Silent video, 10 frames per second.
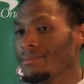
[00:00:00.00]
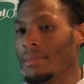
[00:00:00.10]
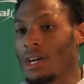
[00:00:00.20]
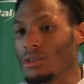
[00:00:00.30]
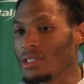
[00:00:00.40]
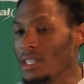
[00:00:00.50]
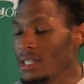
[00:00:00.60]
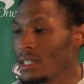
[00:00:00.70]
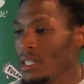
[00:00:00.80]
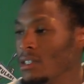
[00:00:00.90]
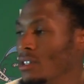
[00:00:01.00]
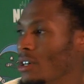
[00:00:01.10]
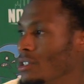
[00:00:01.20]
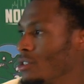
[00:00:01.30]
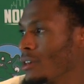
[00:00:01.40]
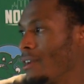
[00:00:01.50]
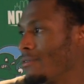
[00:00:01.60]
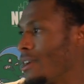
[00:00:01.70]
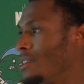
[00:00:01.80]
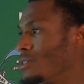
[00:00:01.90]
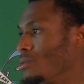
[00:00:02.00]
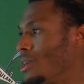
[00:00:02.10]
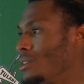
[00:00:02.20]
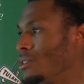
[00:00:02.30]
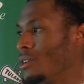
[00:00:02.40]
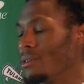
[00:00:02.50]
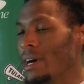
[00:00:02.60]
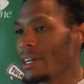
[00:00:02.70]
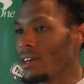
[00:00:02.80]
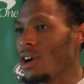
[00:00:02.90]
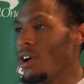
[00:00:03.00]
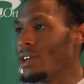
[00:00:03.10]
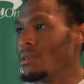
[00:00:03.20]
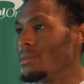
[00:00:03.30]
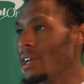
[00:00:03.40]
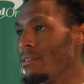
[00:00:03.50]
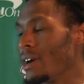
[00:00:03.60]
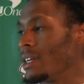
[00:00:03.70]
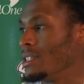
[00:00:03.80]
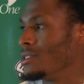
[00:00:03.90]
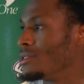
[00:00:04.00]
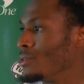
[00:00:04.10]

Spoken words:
model citizen. You know, he's a great friend as well. You know, I can call on him whenever I need to.